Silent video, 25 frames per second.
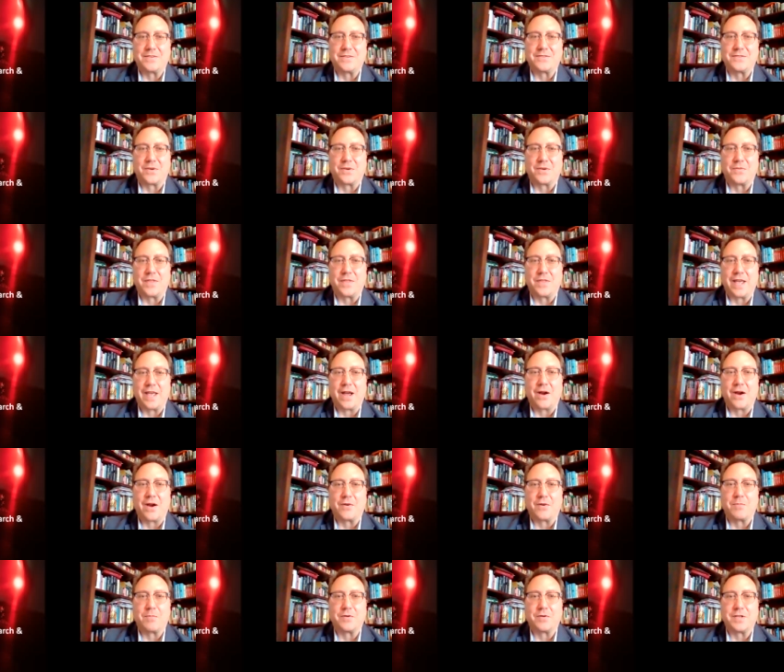So they
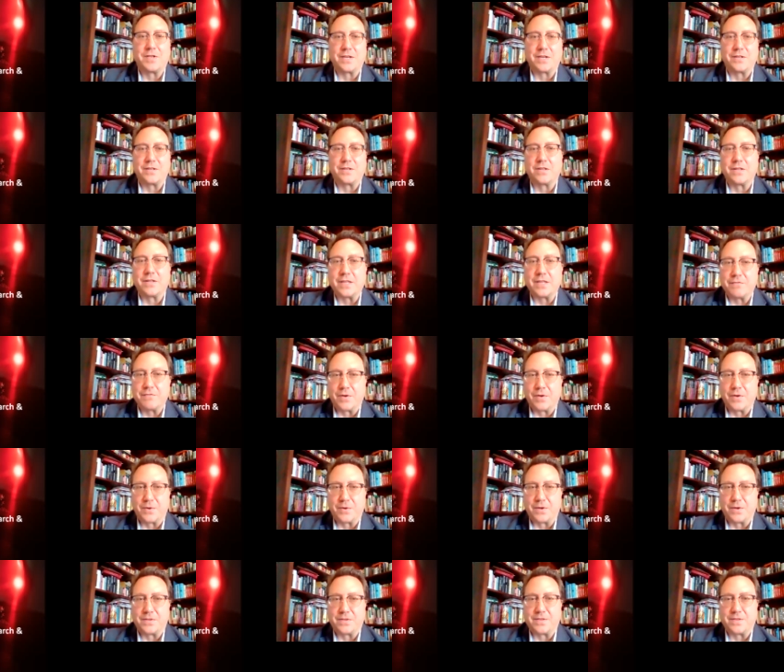are particularly
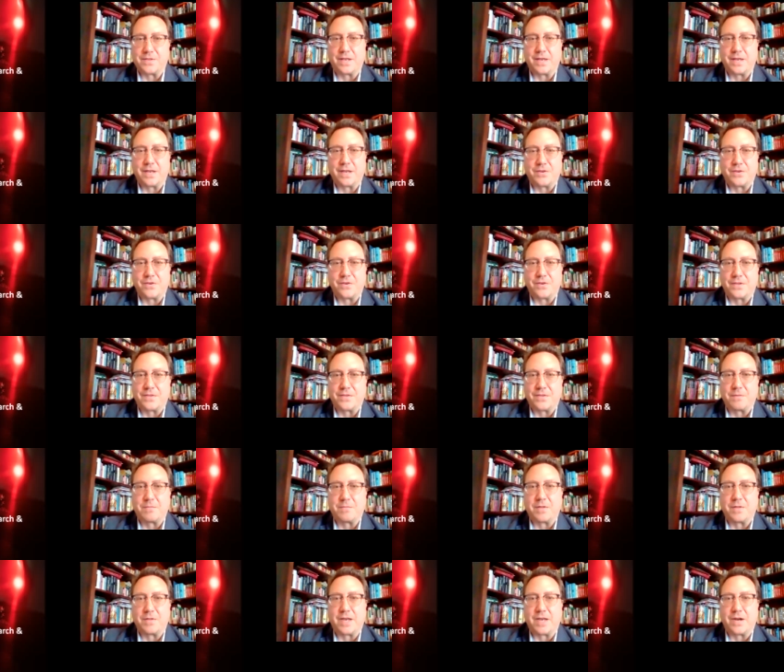focused on
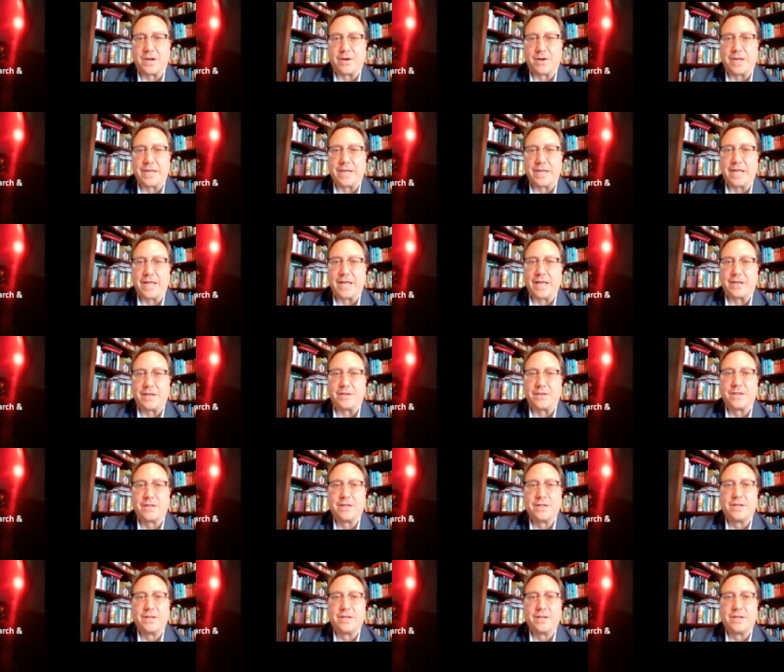interdisciplinary and